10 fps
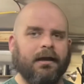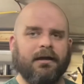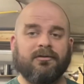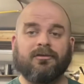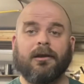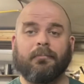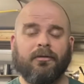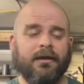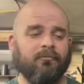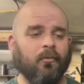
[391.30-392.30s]
is
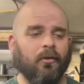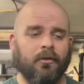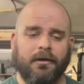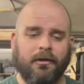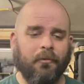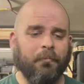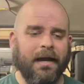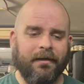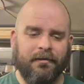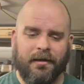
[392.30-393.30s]
unbelievable.
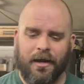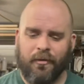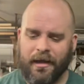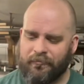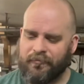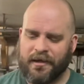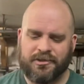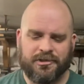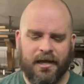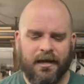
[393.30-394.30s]
Back in the day we had fixed
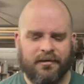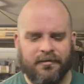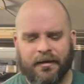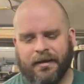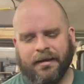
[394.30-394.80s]
shade